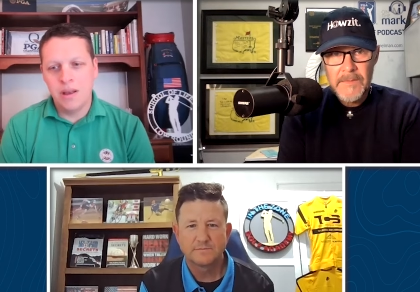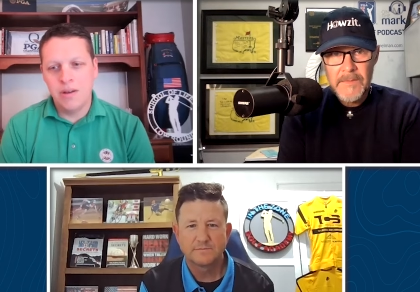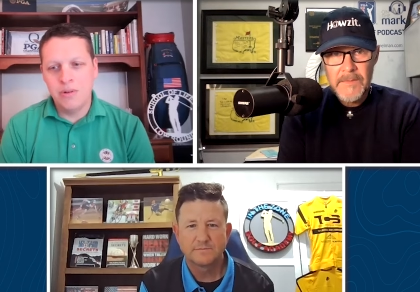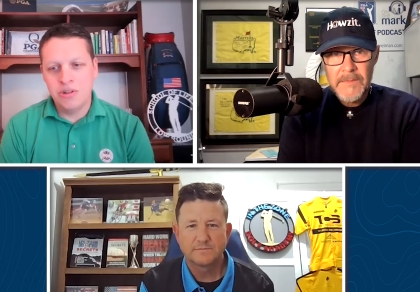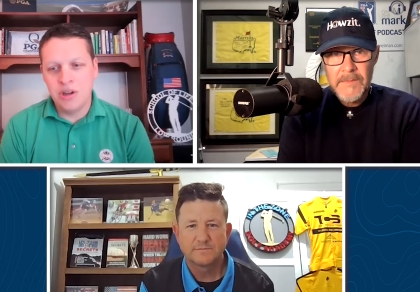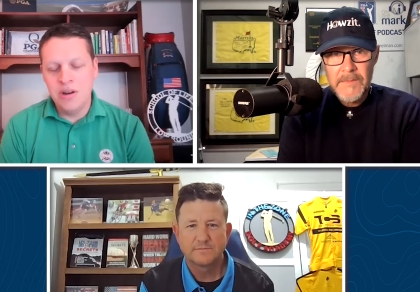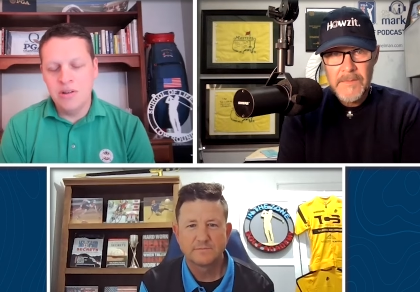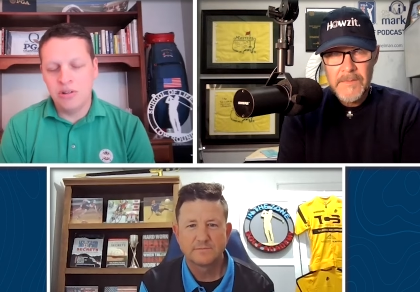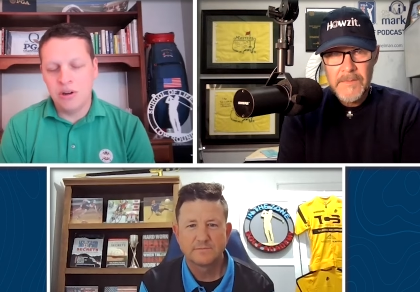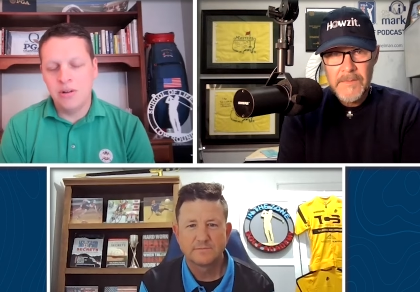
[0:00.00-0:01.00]
Speaker 1: when shannon
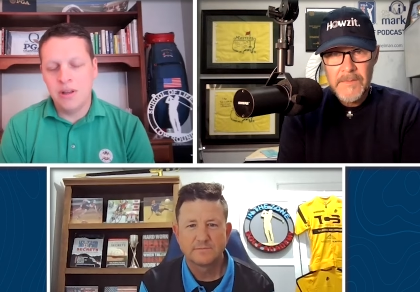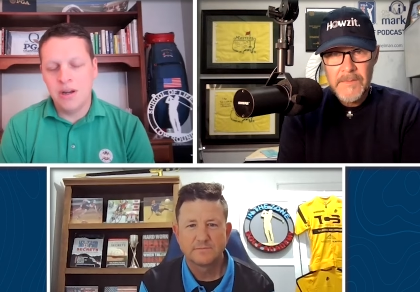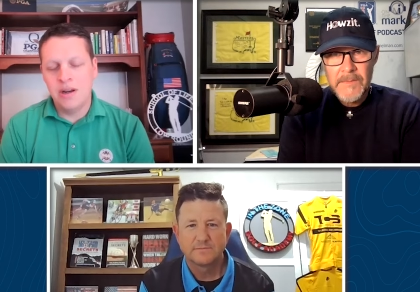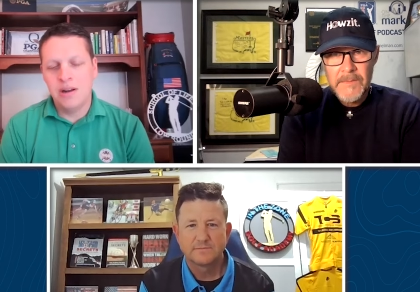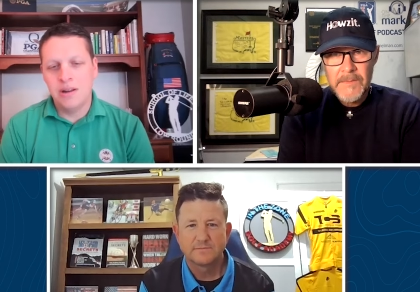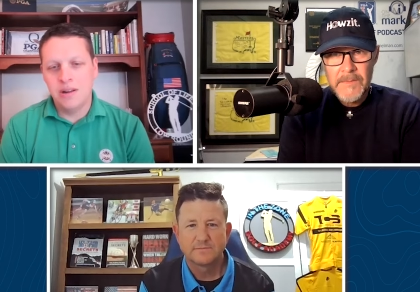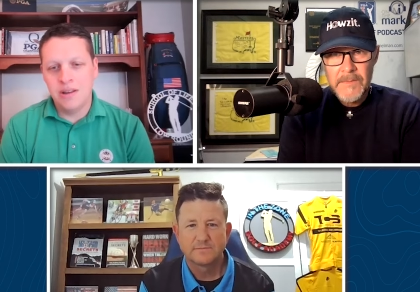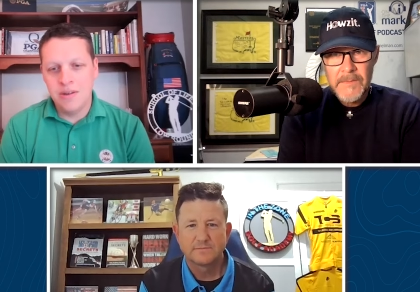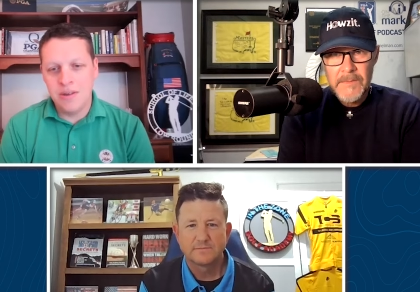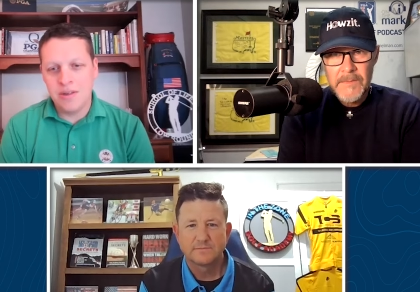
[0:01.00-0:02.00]
shared that
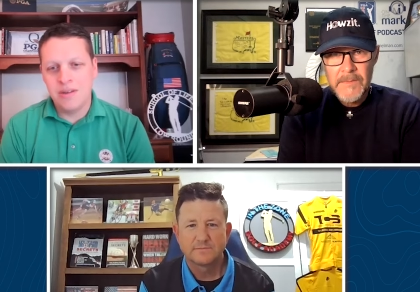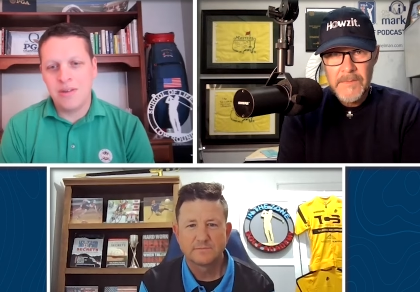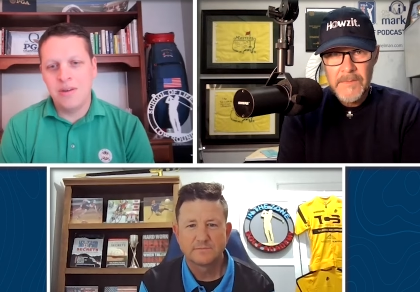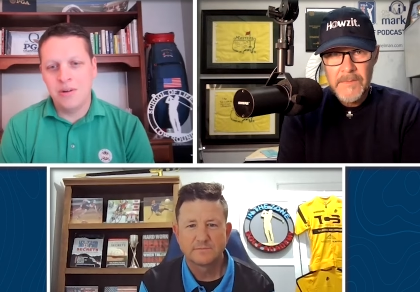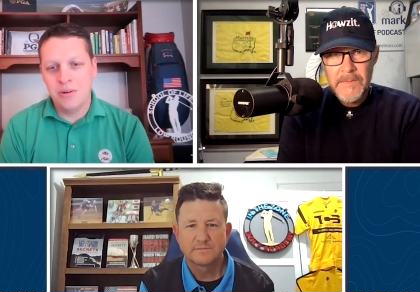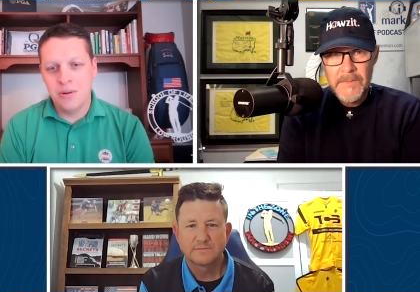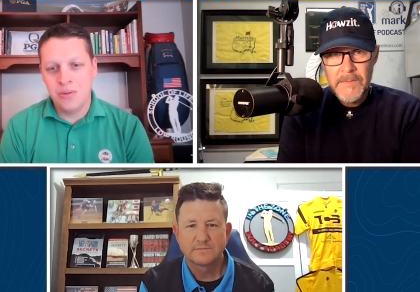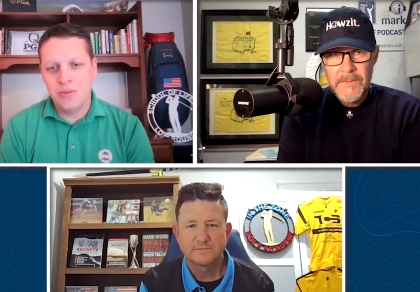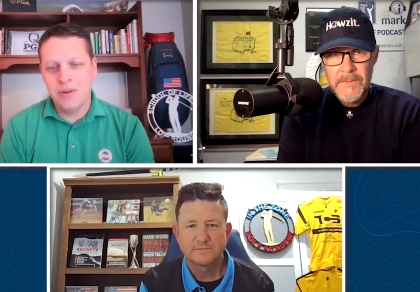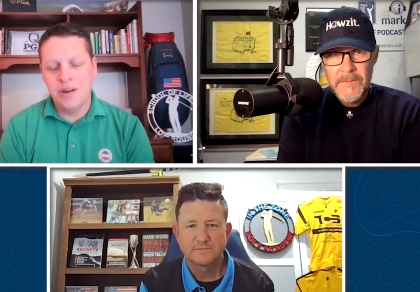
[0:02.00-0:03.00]
his secret
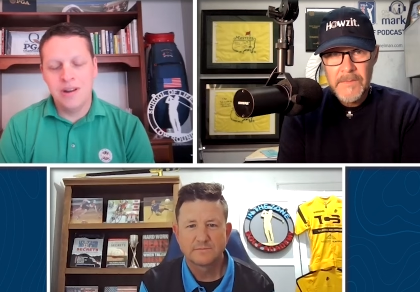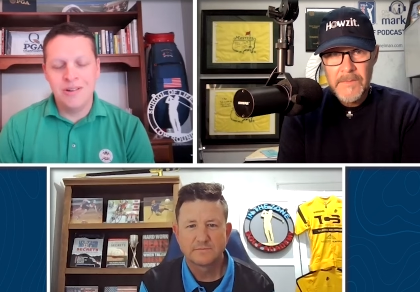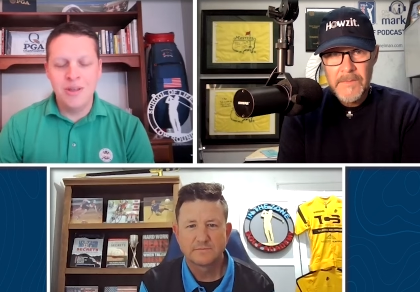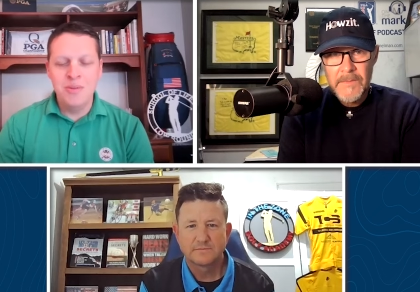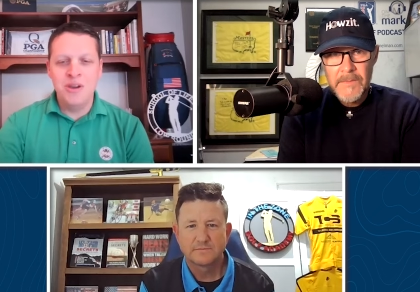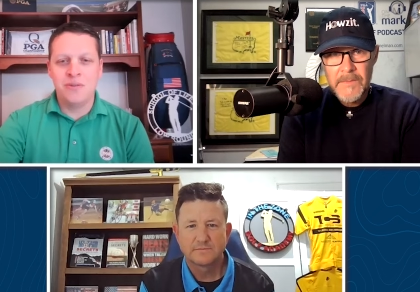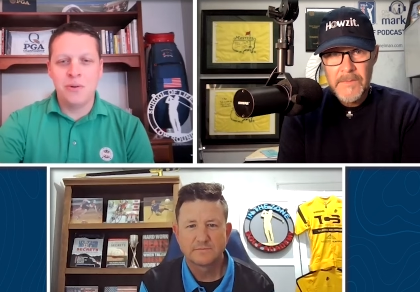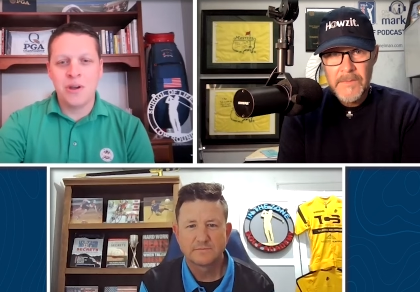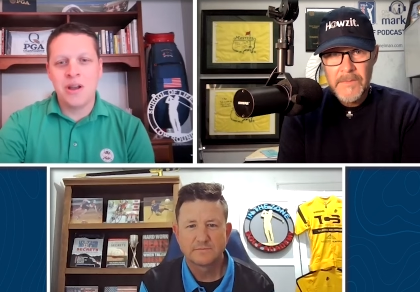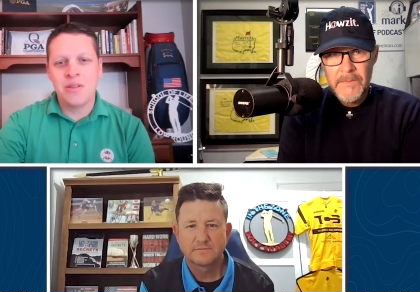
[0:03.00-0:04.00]
and here, let me give
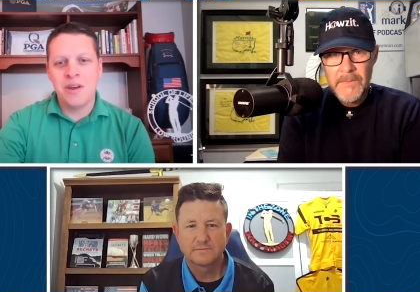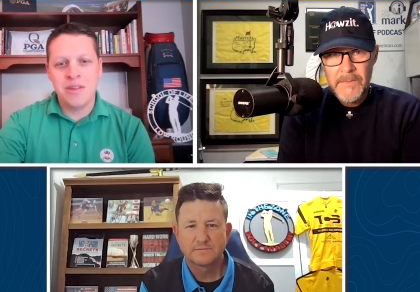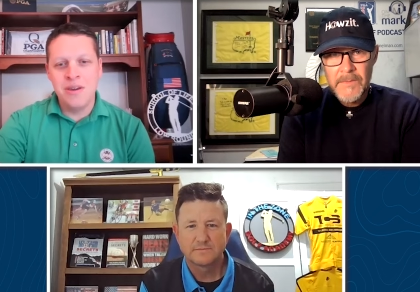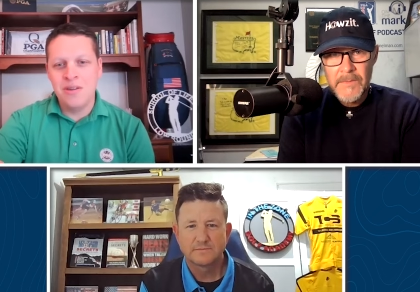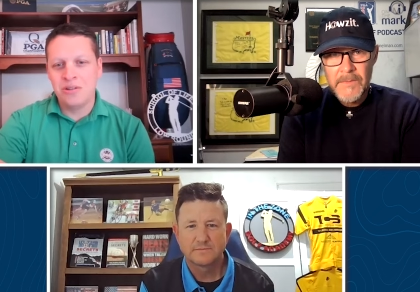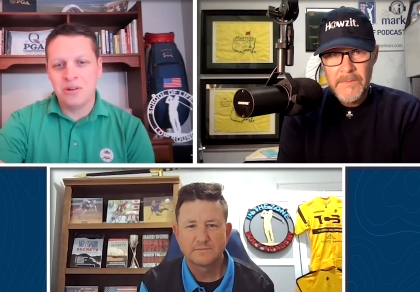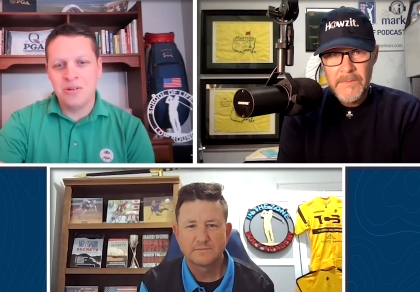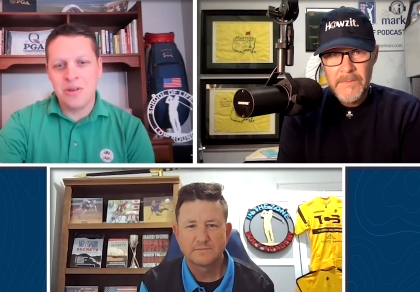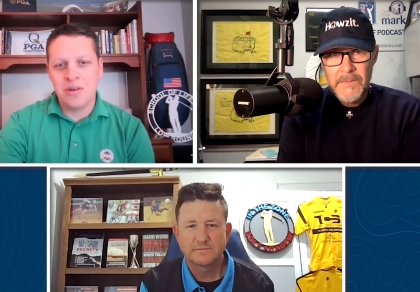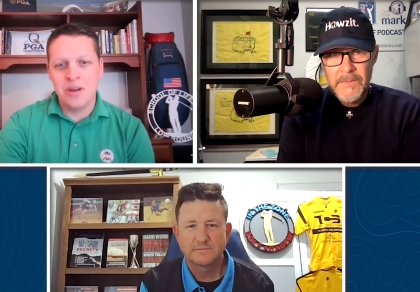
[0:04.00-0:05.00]
full context he hasn't shared
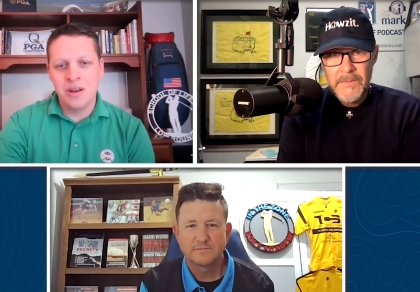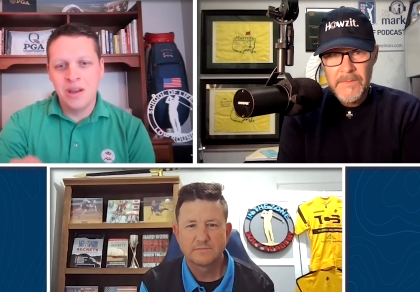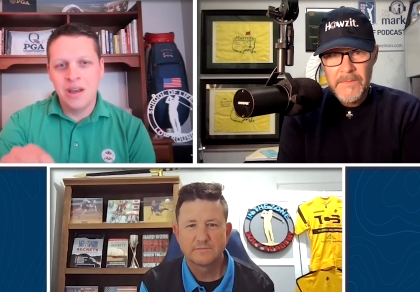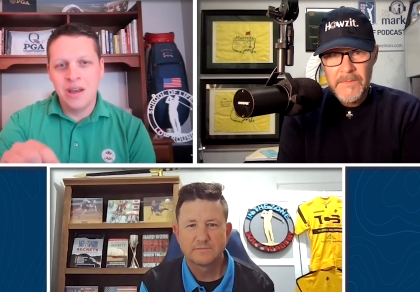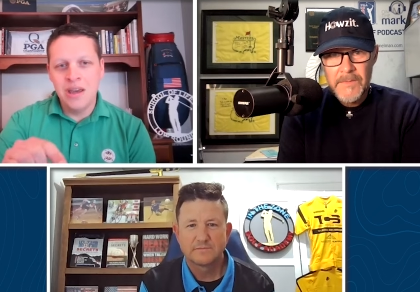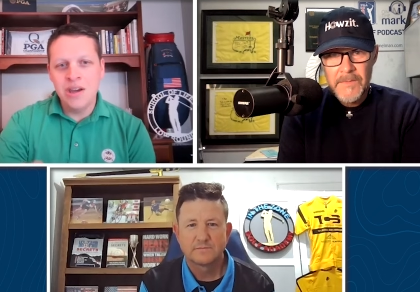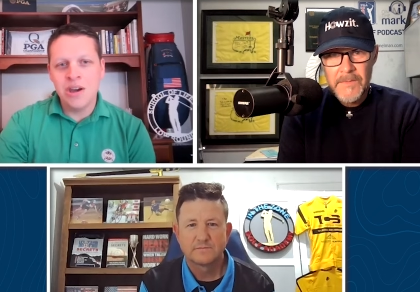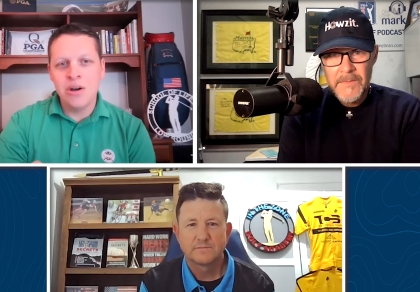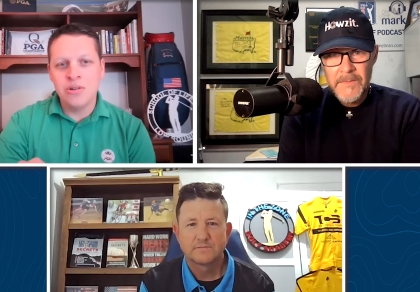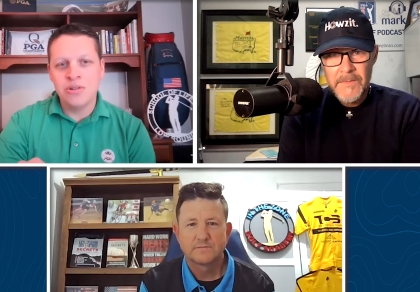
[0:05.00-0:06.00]
this yet he
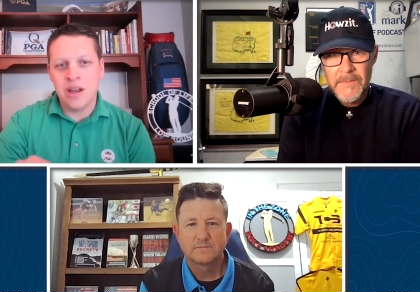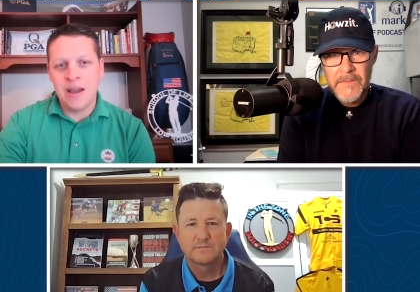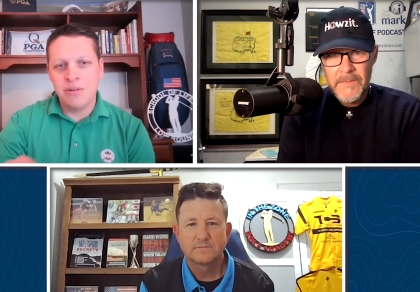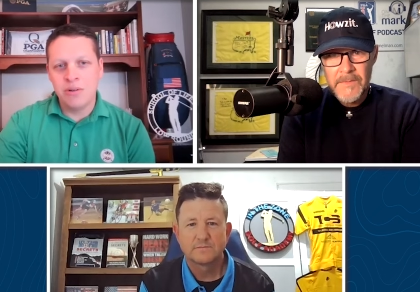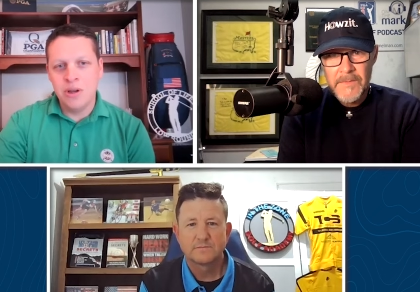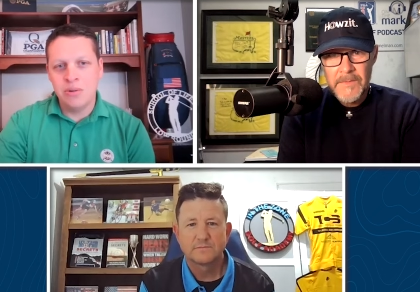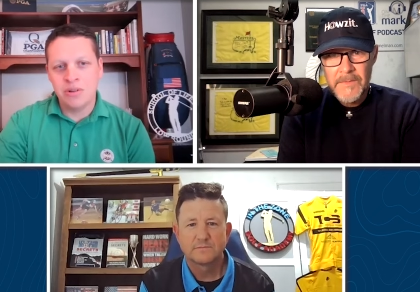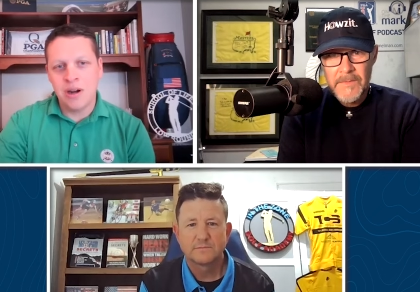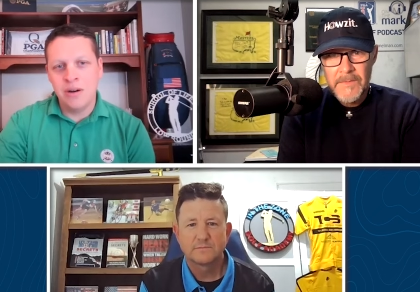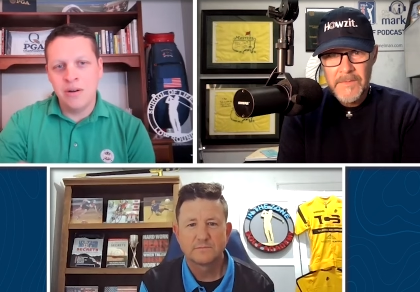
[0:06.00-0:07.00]
coached after he
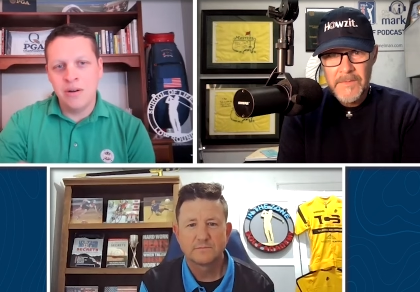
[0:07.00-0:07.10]
retired